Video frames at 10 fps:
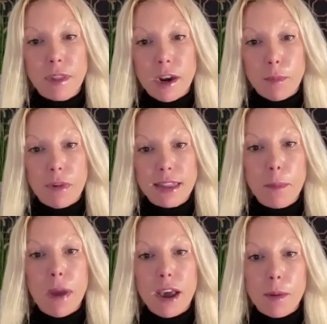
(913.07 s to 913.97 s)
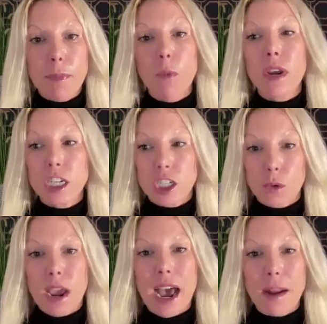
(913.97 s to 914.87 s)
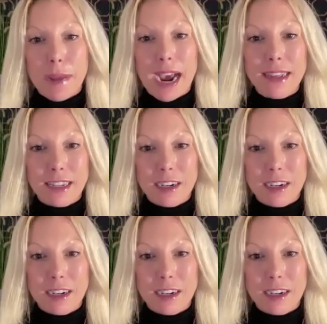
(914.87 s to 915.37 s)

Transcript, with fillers: the number at the bottom, but we do add back the